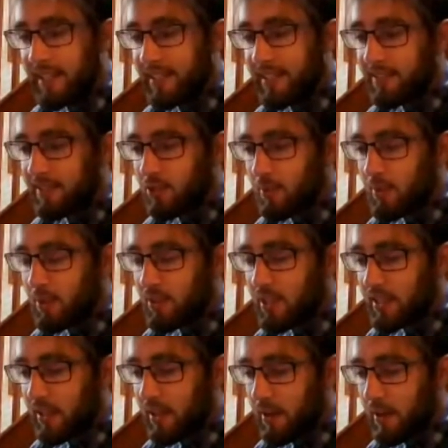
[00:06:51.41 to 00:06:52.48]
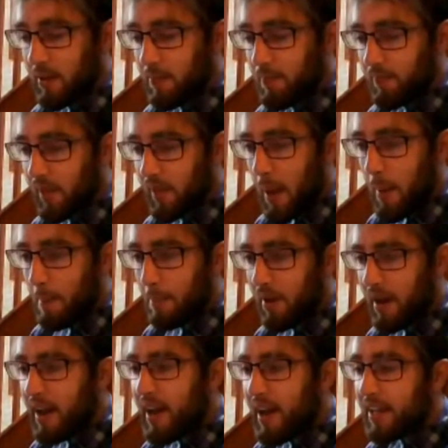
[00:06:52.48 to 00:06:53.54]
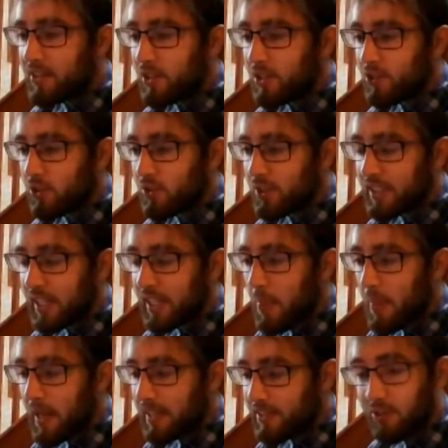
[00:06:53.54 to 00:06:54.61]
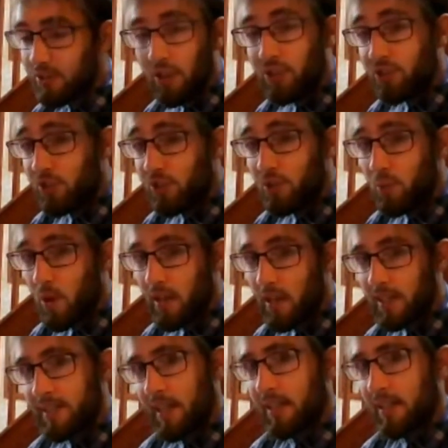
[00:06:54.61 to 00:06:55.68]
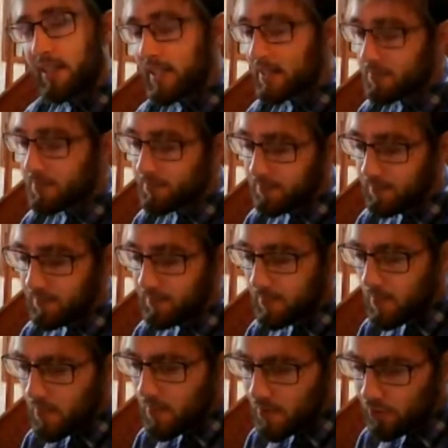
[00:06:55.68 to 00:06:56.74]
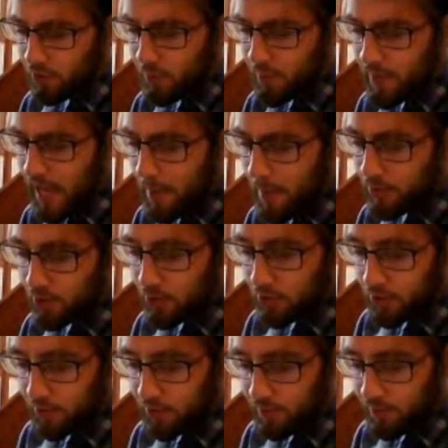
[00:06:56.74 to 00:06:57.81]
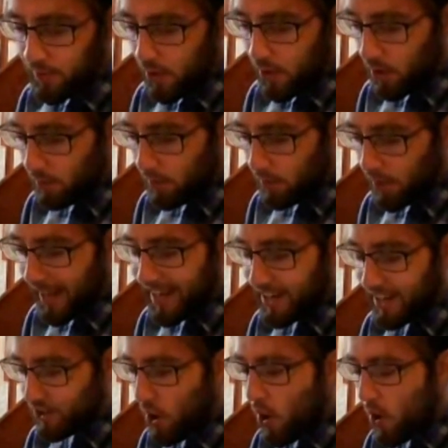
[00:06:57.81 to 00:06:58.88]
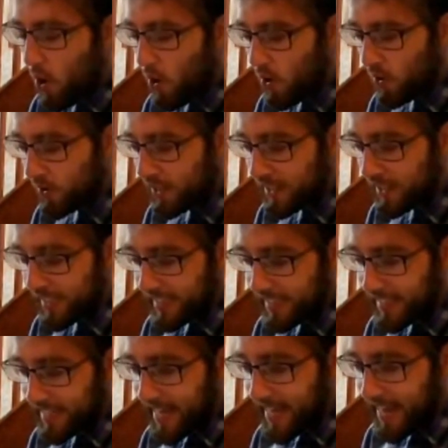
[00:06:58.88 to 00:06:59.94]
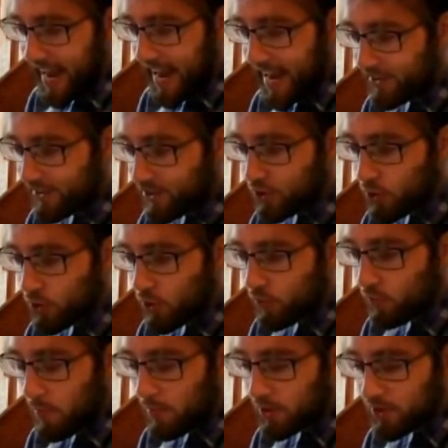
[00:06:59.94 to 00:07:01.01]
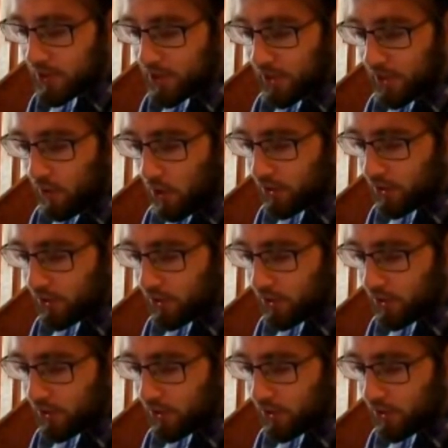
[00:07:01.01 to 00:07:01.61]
and it's something you just need to embrace and just understand that it's not true what it's telling you. So to be able to just let go, it's a tough one, because you've